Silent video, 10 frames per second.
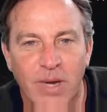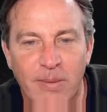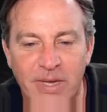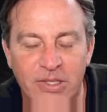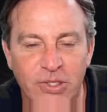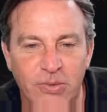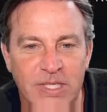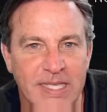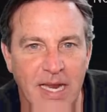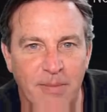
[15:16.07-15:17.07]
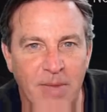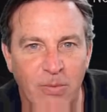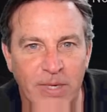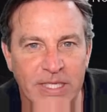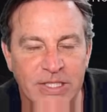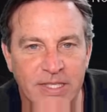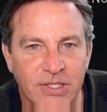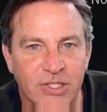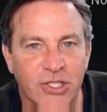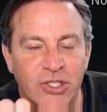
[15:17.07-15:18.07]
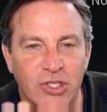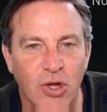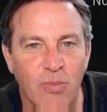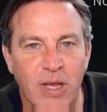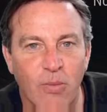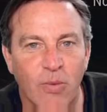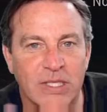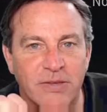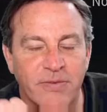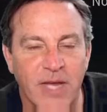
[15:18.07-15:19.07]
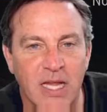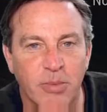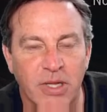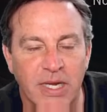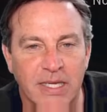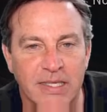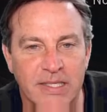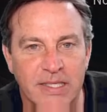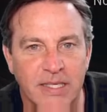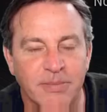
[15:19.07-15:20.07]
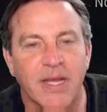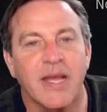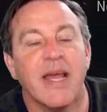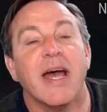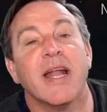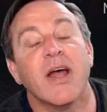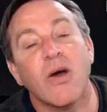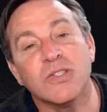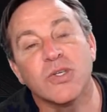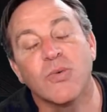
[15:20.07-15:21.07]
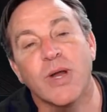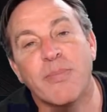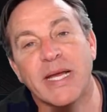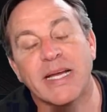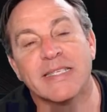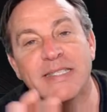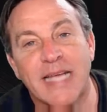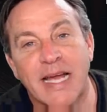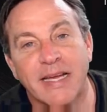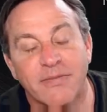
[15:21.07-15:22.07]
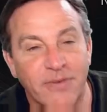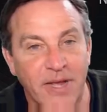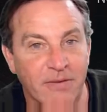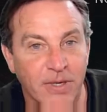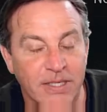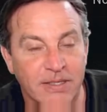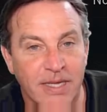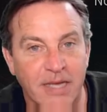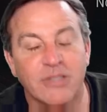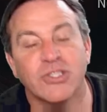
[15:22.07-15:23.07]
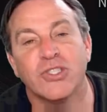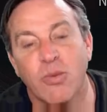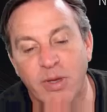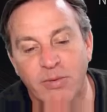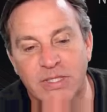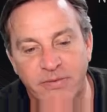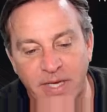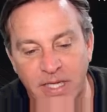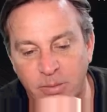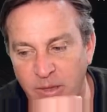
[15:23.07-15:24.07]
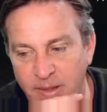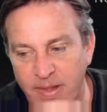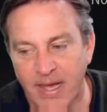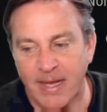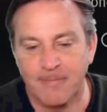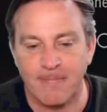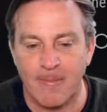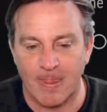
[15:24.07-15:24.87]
What I'm going to do is set up my widgets to show me what's available on Elysium. And I also want to pick a second favorite and show me what's available on that.